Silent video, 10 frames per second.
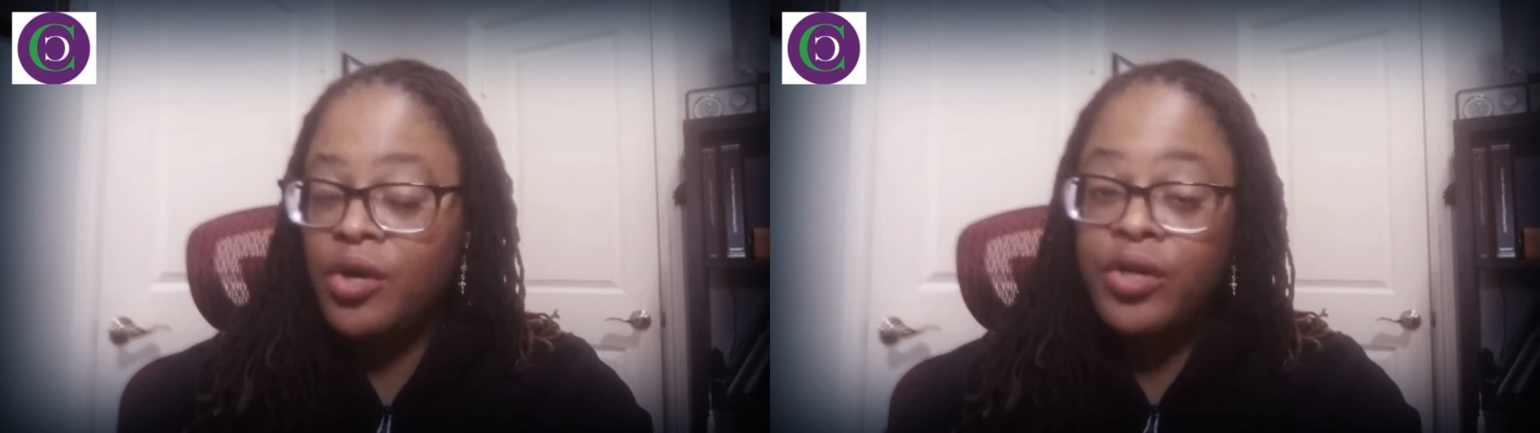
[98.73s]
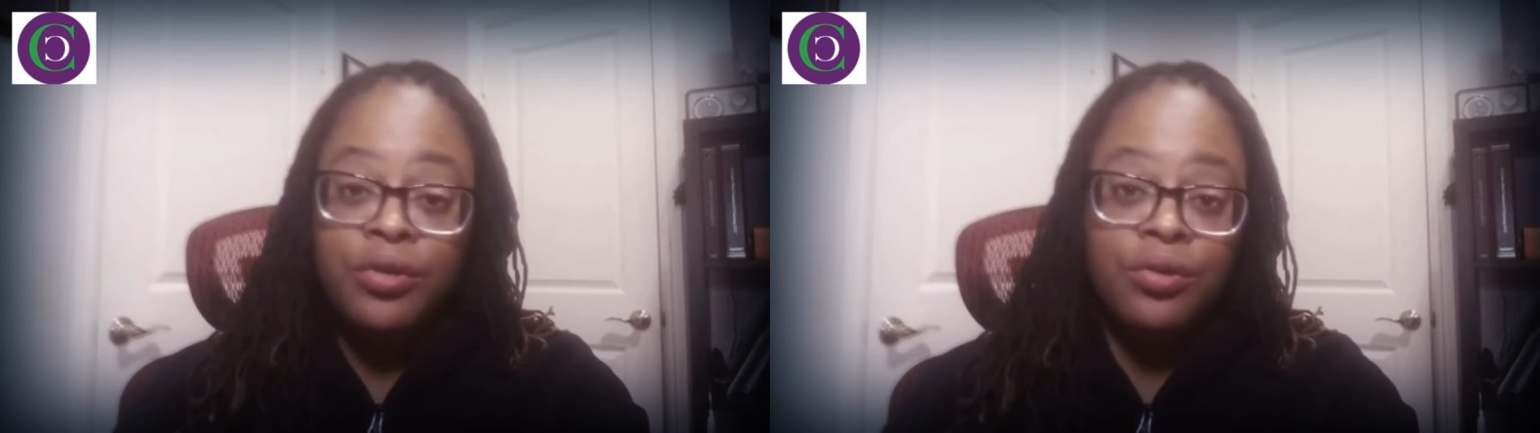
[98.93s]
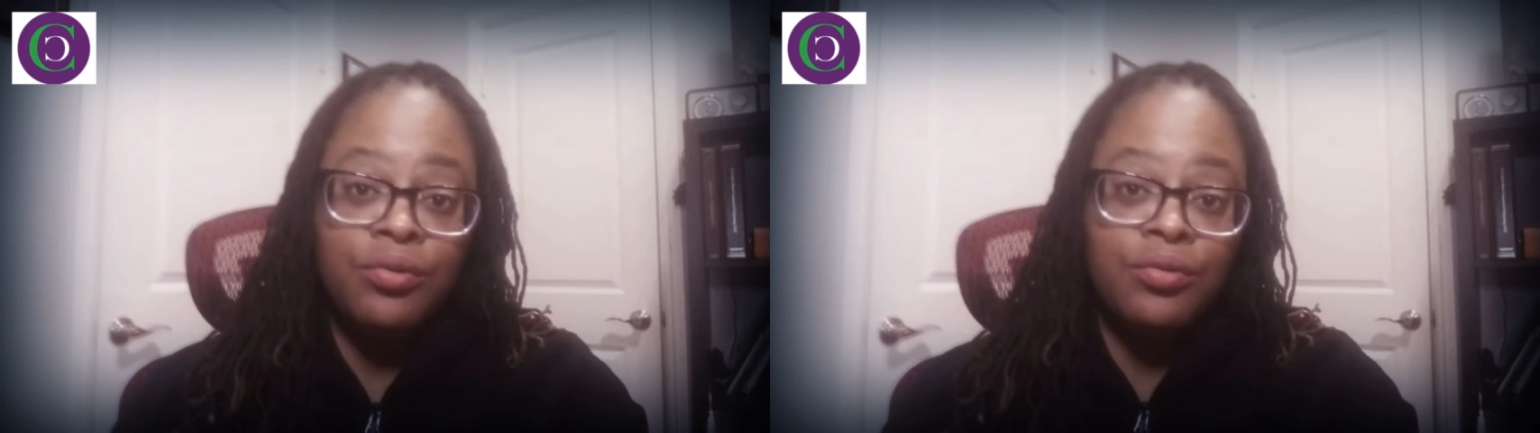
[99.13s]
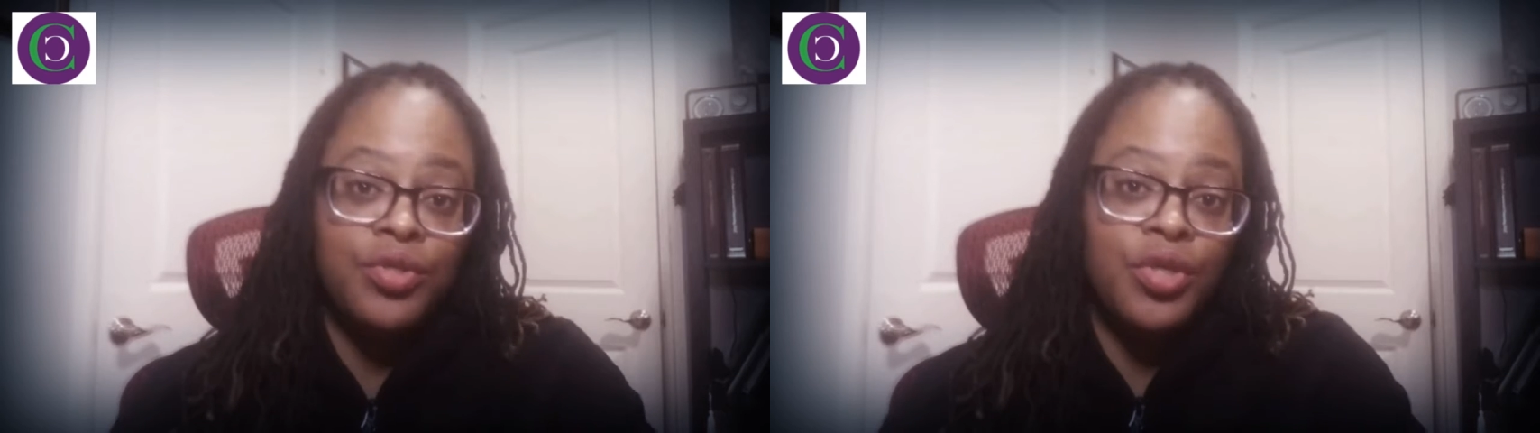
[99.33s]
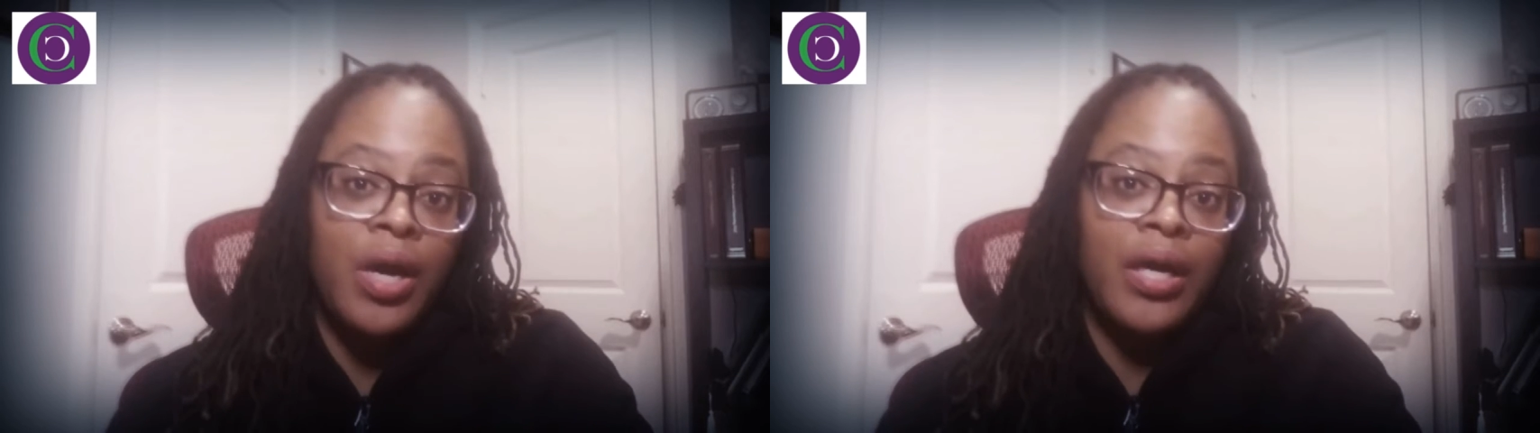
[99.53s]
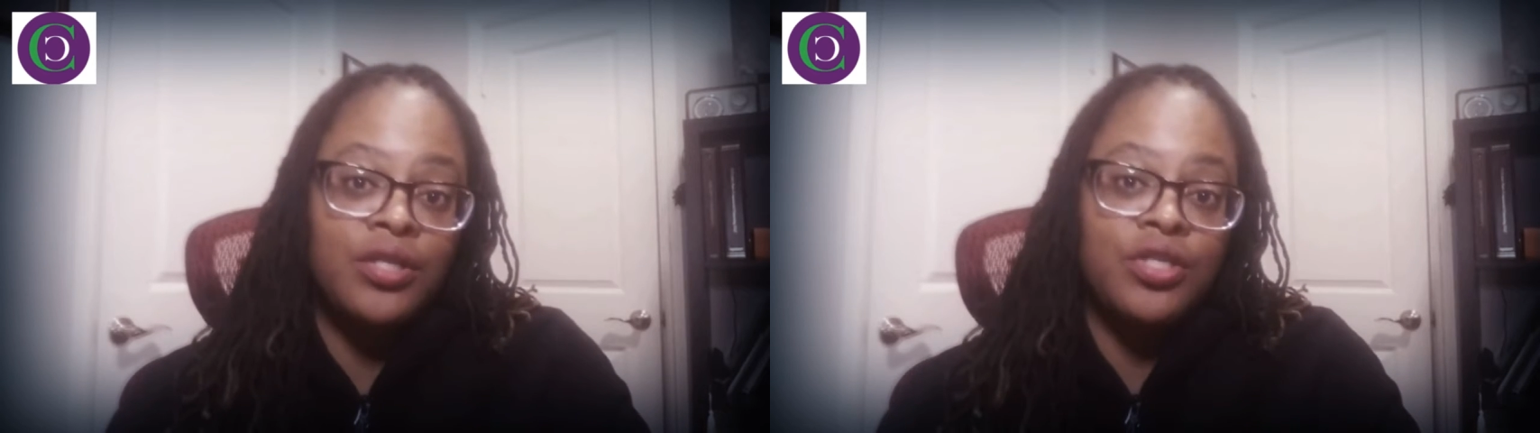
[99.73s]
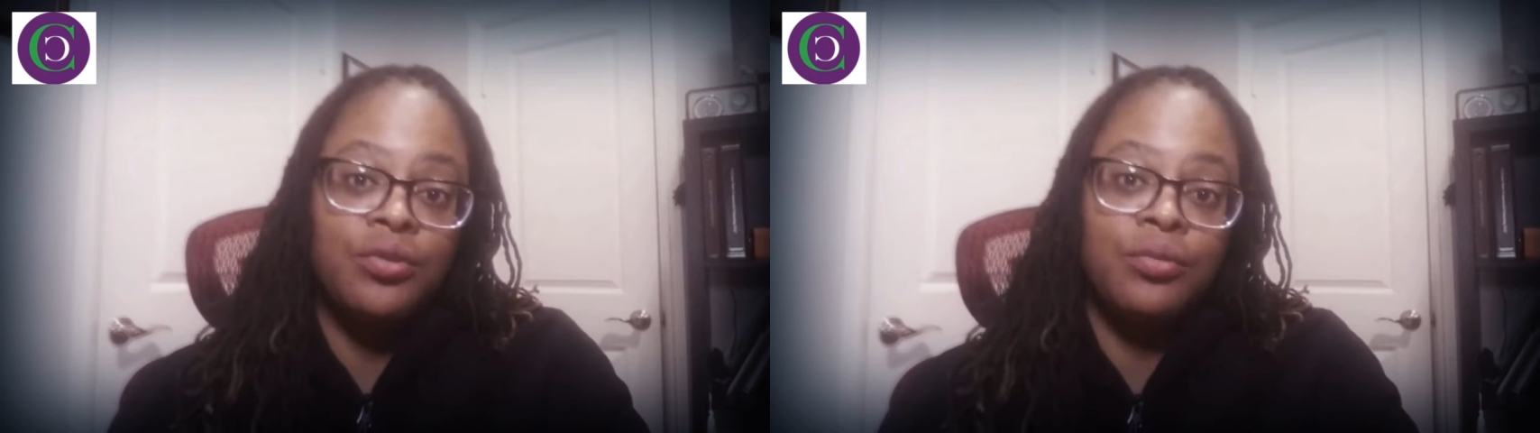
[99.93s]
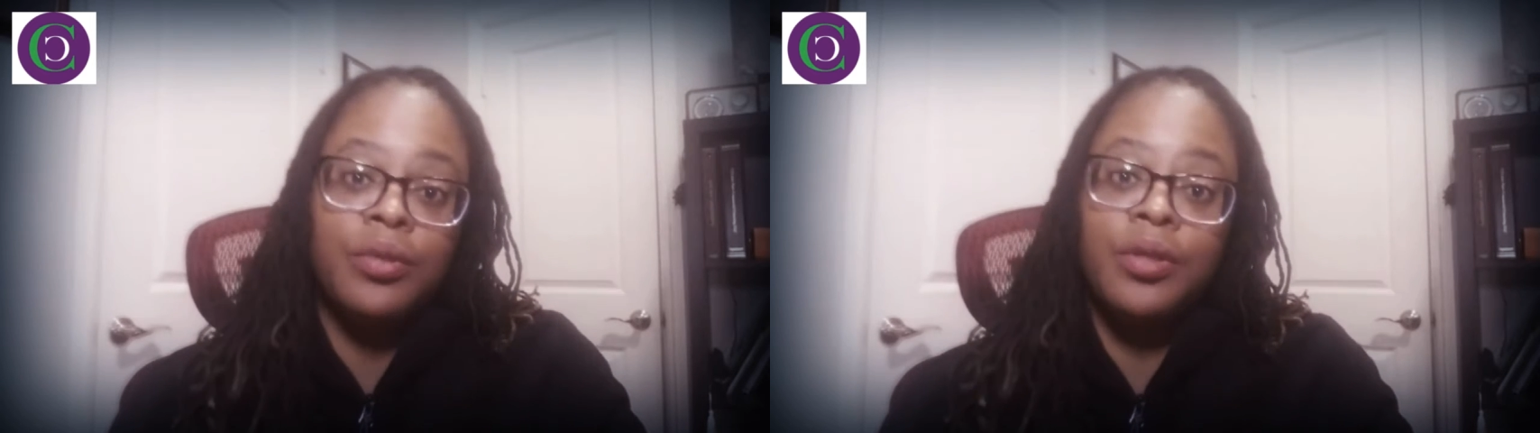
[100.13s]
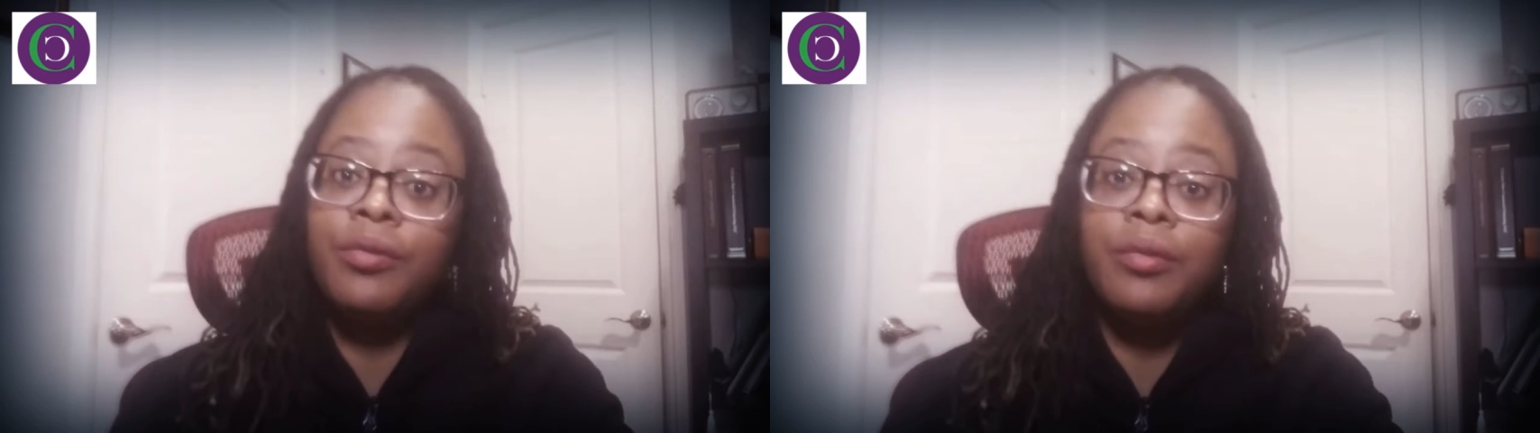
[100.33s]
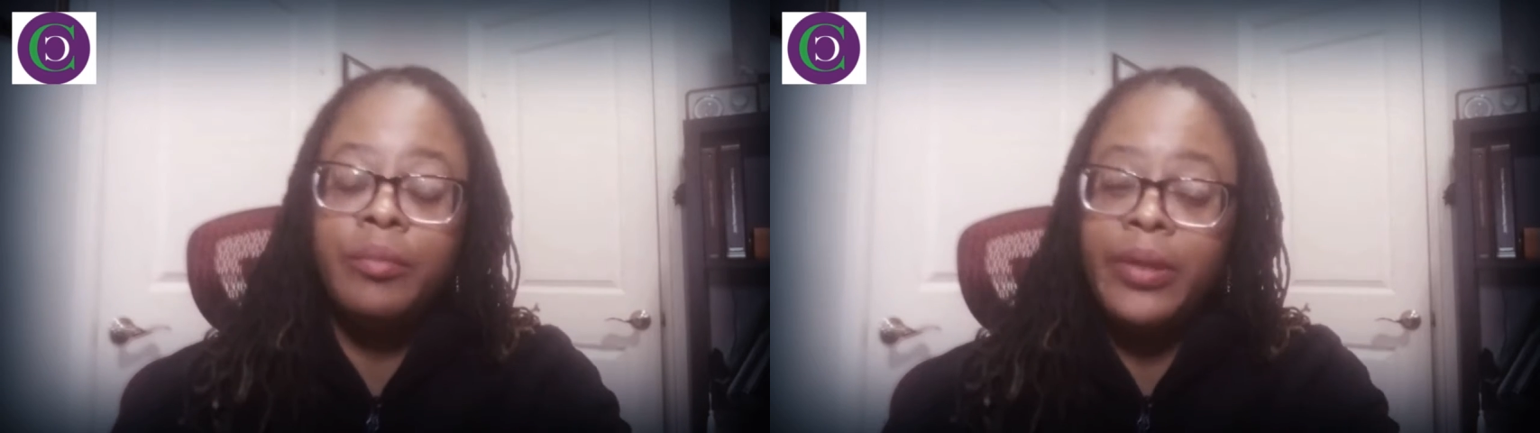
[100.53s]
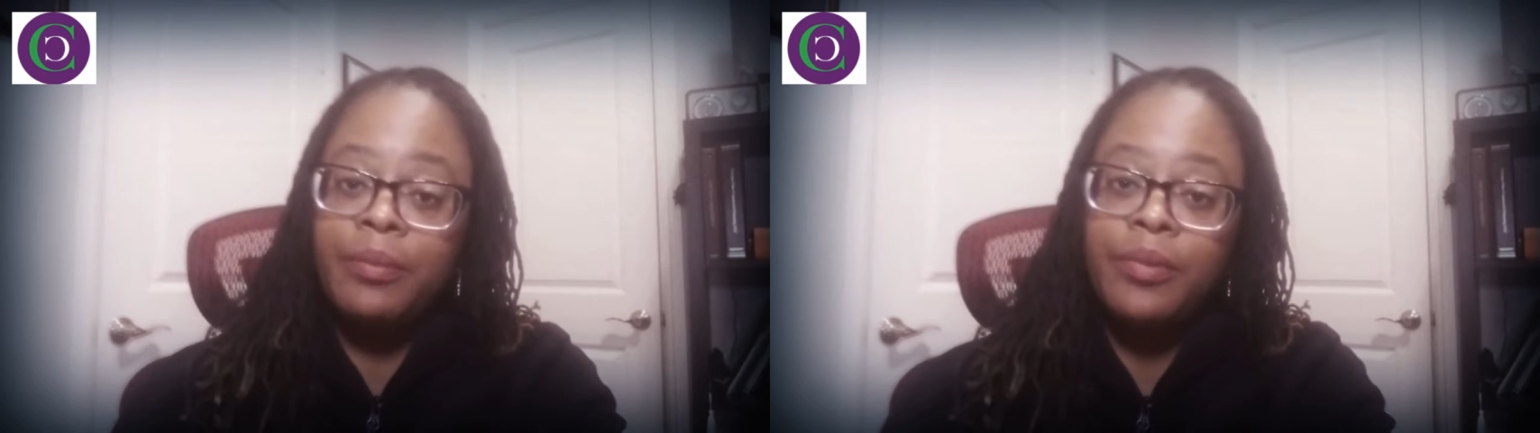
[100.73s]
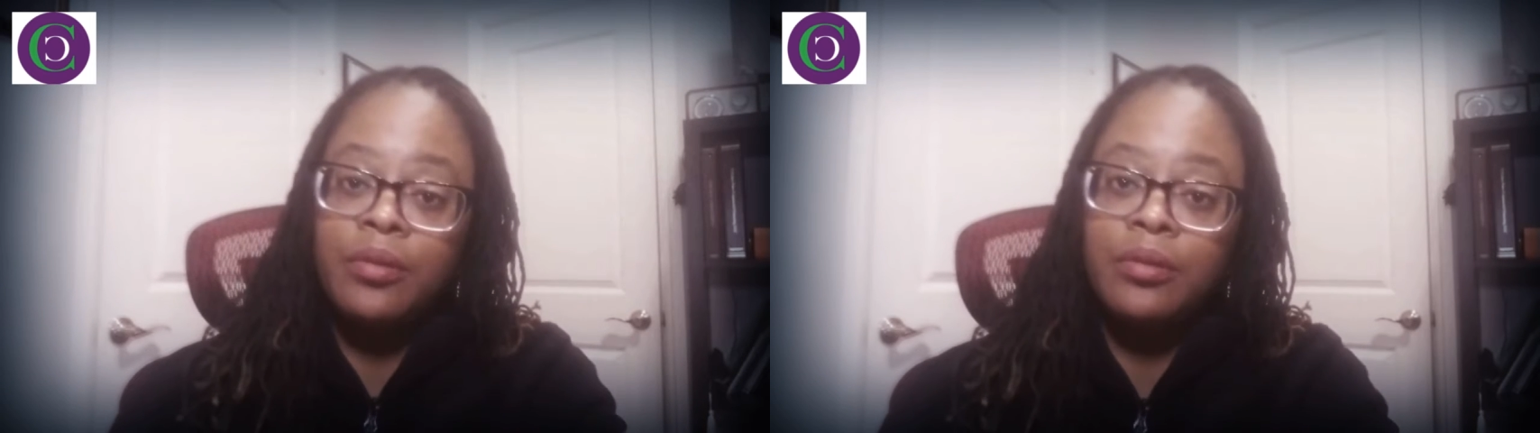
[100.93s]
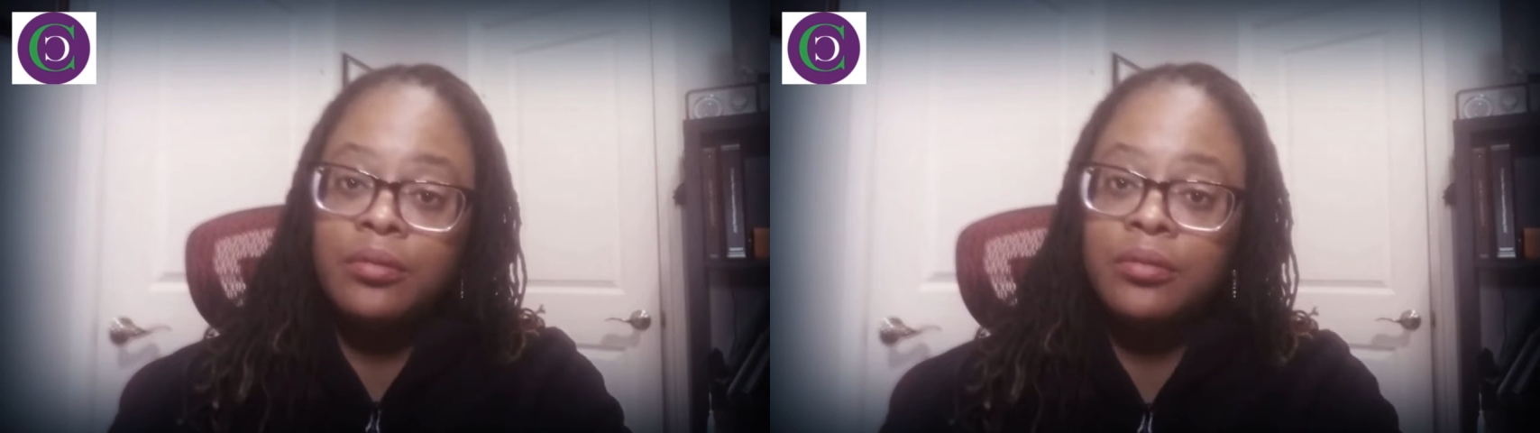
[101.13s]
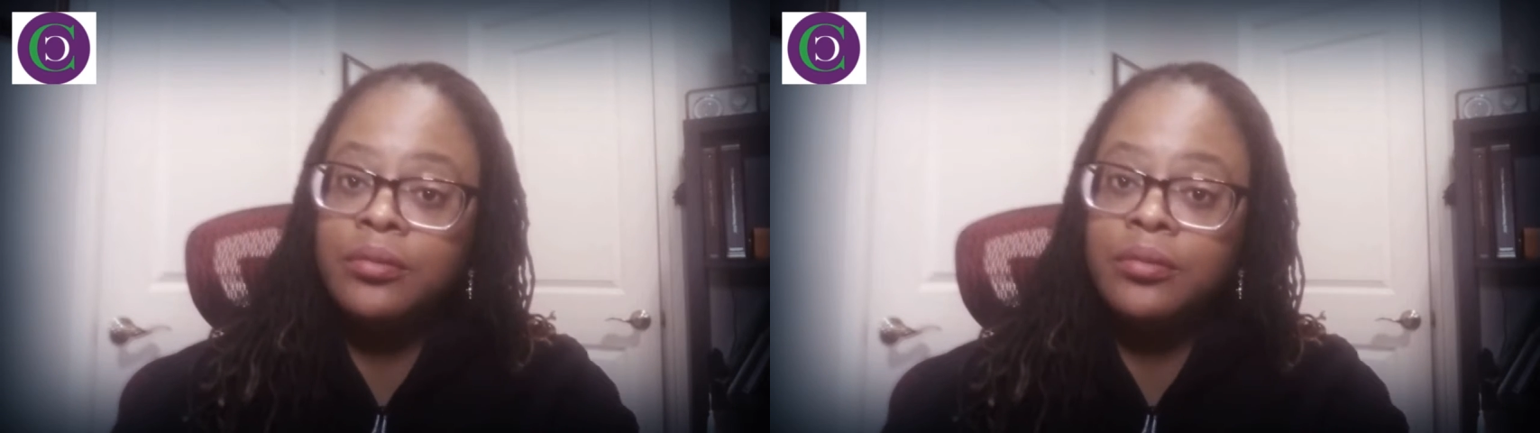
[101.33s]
Are you trying to recruit people?